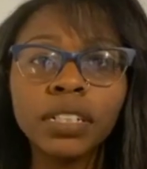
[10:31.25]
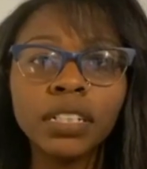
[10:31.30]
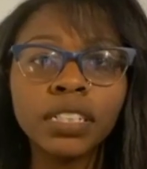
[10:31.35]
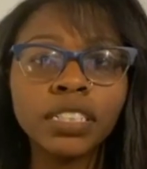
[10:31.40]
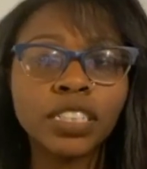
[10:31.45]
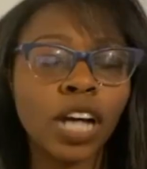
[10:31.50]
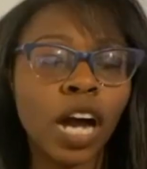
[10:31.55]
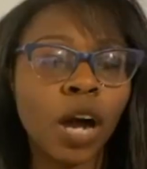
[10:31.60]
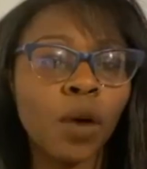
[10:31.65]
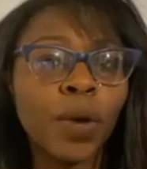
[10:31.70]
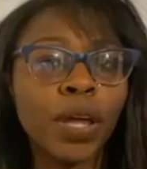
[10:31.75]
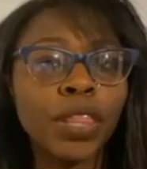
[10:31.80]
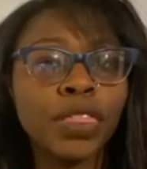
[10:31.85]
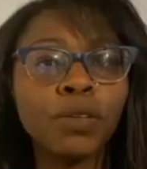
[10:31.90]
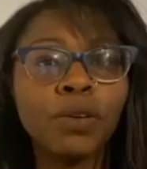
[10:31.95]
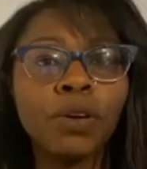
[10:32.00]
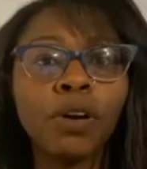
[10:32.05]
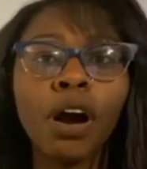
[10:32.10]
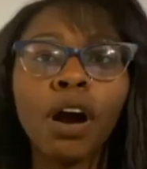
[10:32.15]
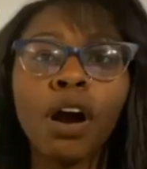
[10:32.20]
So I went
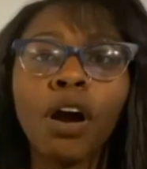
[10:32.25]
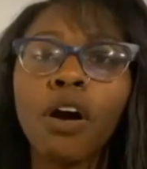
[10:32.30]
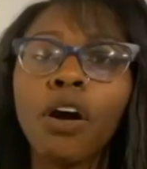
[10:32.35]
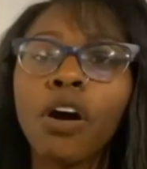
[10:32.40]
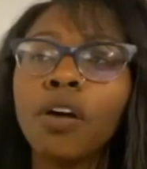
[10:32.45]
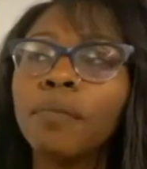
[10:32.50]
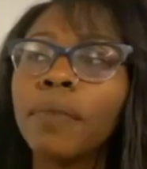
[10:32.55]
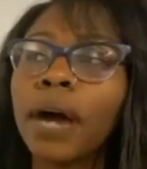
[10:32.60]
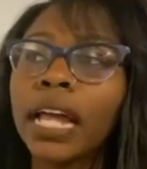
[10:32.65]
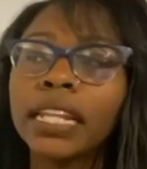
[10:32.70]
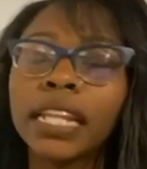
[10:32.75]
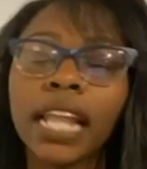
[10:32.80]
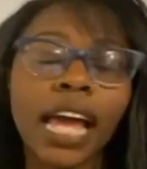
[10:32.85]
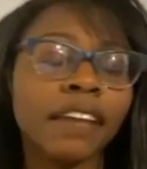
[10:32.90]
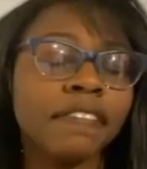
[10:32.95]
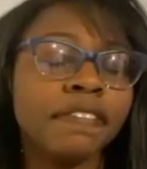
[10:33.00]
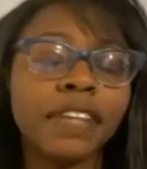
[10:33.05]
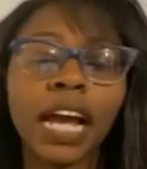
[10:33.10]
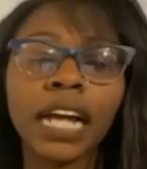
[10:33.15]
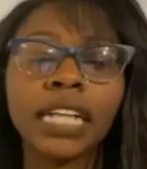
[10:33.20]
through all my
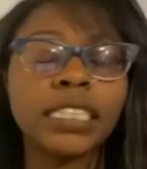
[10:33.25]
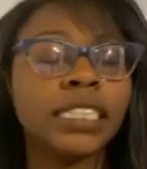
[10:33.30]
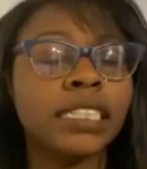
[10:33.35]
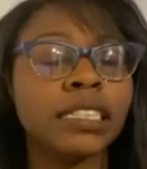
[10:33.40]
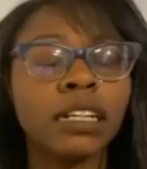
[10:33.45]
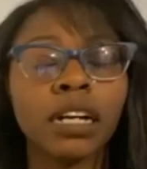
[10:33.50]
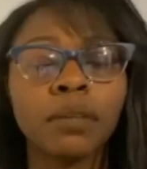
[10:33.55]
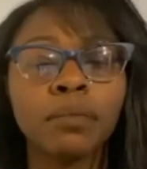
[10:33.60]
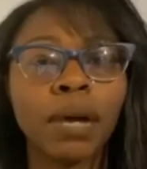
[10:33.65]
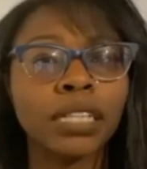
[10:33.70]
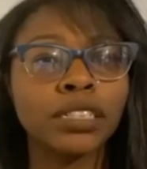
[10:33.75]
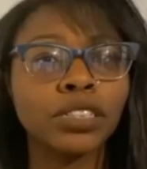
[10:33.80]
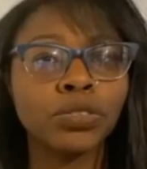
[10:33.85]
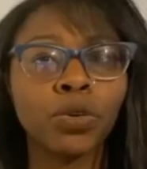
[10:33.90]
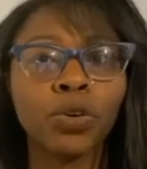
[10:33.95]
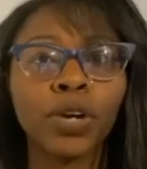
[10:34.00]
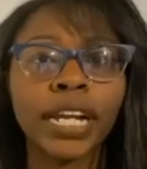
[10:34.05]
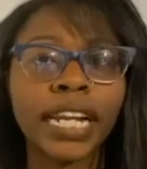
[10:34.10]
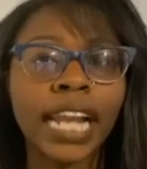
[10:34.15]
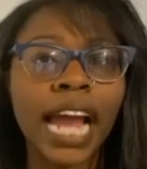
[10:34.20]
life not sharing my
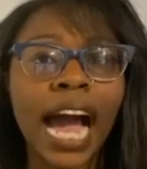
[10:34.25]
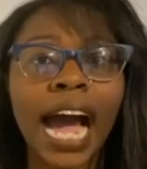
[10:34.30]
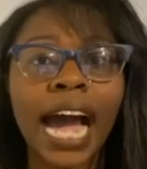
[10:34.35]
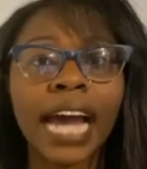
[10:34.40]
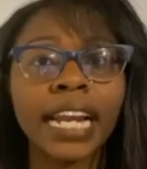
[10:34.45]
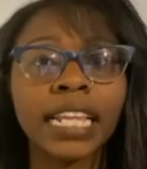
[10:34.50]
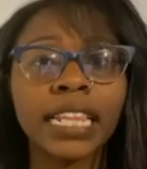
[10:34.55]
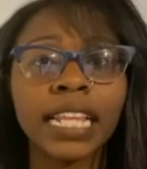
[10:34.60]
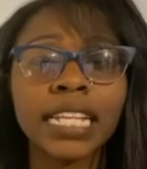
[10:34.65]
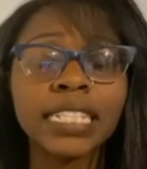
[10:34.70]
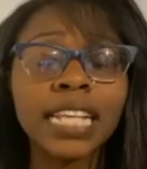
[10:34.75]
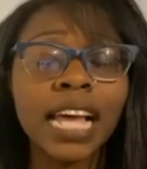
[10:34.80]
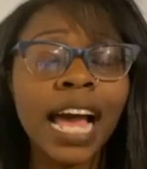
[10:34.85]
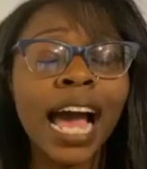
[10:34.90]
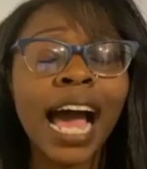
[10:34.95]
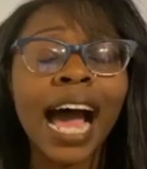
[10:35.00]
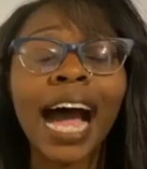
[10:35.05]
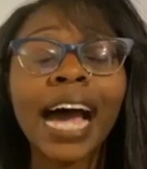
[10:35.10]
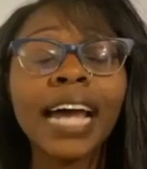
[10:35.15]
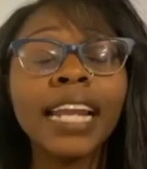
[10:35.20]
story and hiding this.
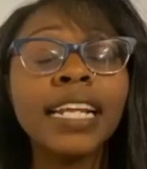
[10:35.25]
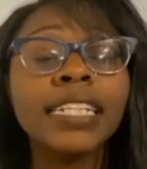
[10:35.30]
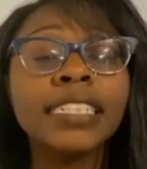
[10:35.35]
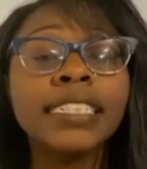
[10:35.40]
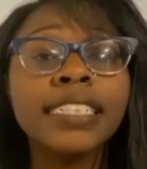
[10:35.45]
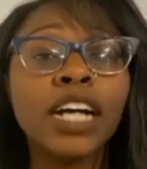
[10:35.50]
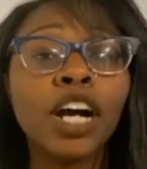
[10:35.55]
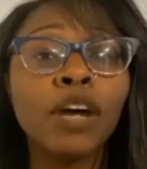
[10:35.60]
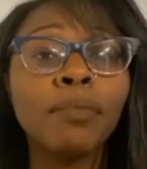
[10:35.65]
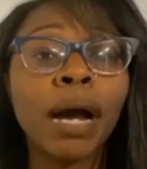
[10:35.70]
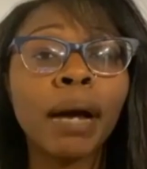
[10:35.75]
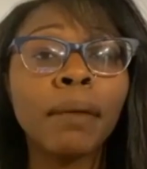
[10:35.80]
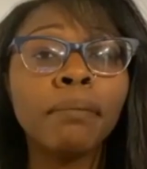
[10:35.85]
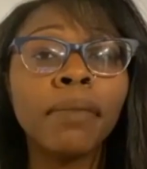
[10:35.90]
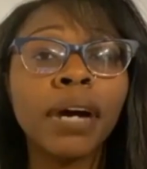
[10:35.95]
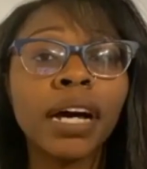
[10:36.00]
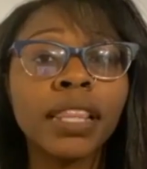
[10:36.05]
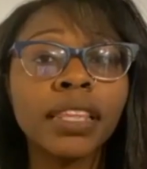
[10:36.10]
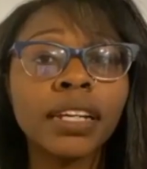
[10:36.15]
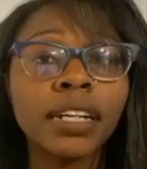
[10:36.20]
I didn't tell my
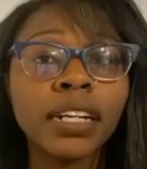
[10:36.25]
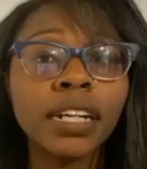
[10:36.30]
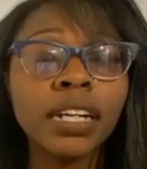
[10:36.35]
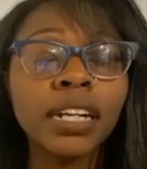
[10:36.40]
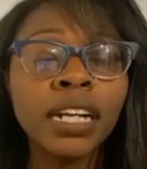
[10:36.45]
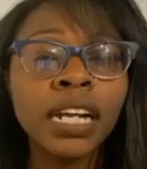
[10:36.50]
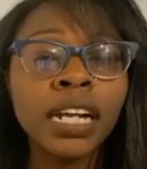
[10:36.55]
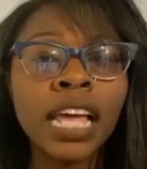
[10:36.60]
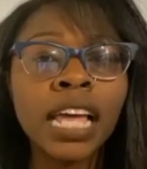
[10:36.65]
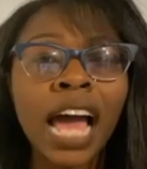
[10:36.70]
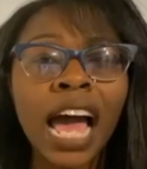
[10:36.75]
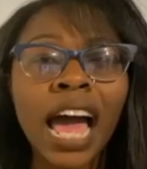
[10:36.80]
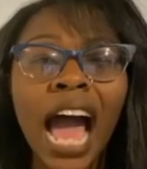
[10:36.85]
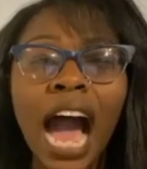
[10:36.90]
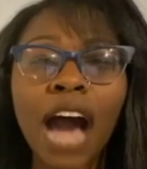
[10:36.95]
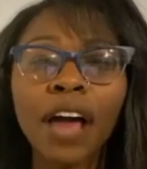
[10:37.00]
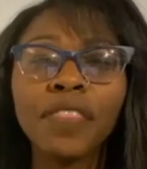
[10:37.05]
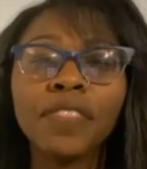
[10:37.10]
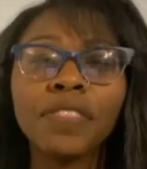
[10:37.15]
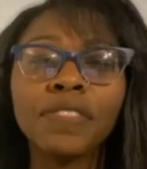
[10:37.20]
mother
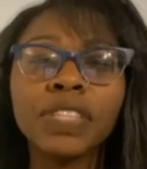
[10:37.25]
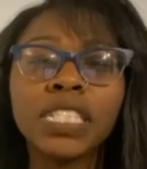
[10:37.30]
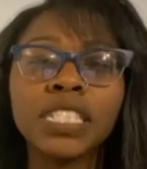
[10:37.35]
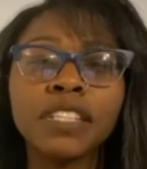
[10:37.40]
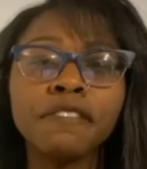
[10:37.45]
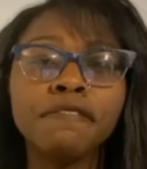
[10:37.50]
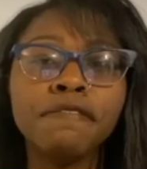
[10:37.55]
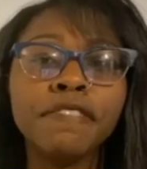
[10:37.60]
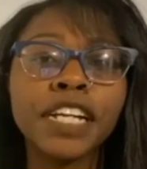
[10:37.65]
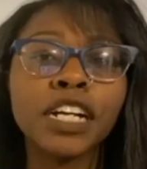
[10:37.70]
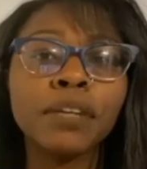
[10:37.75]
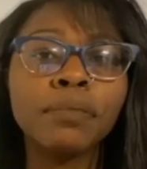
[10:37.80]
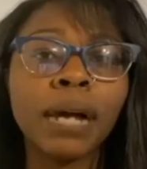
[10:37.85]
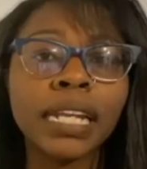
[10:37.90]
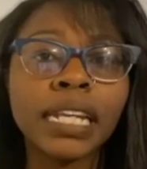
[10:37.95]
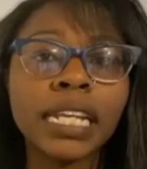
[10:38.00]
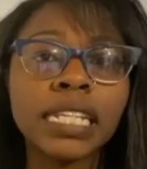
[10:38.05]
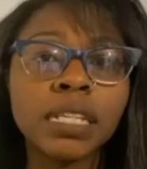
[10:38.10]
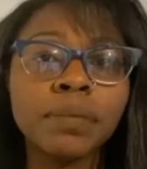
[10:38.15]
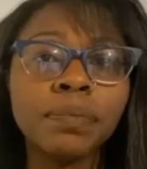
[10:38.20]
how severe
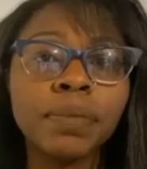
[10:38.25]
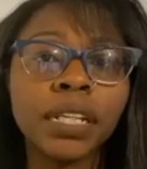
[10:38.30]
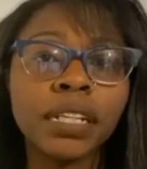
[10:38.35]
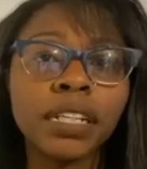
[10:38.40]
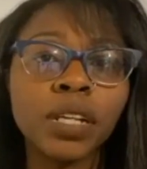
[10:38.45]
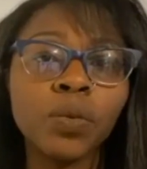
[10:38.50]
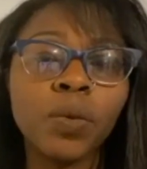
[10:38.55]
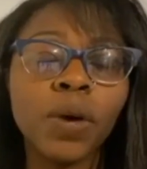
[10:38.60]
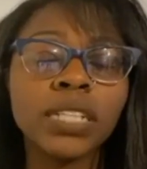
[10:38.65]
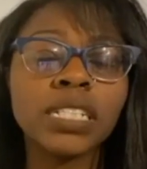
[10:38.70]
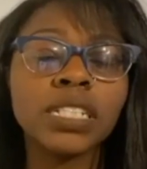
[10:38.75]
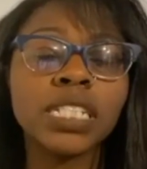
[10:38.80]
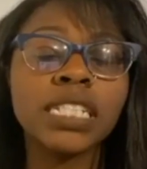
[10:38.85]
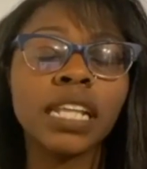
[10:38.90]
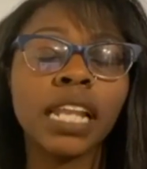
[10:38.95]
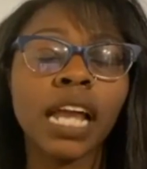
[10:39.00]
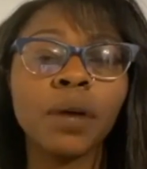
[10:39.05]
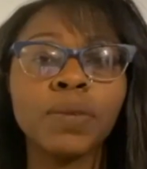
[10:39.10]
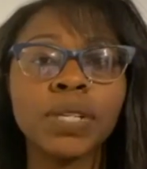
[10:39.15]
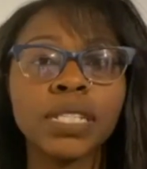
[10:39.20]
my disability was
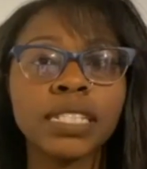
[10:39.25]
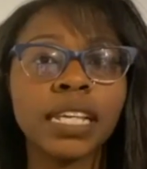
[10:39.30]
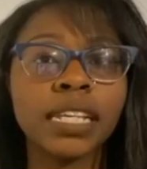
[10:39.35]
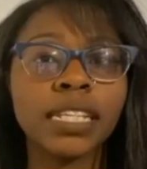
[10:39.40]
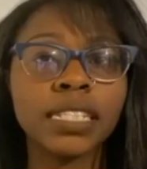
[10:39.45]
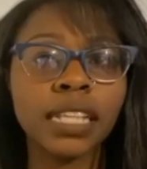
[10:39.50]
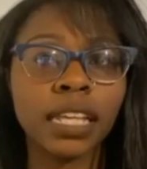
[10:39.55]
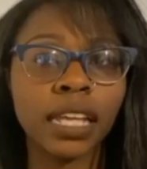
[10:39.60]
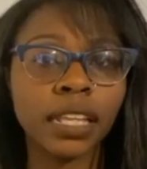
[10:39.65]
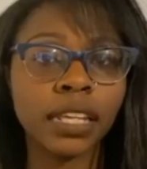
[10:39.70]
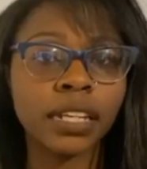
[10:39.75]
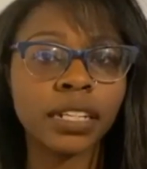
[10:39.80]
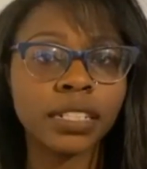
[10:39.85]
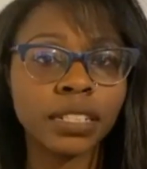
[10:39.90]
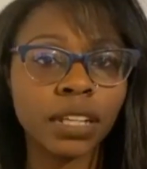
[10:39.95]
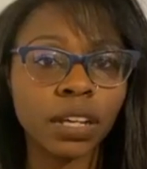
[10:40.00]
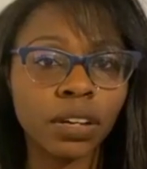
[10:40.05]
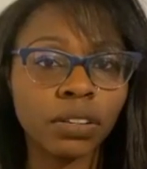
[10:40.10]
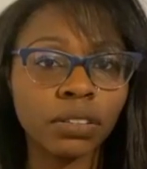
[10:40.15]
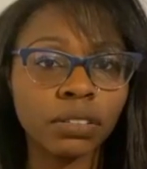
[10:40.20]
until I was 16
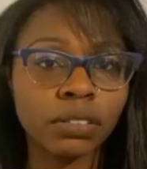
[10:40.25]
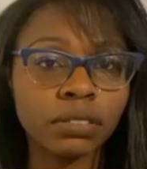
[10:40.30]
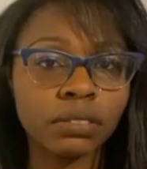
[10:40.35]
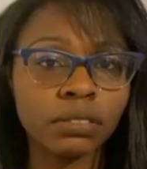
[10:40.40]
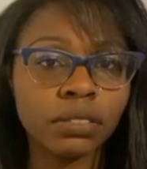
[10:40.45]
years old.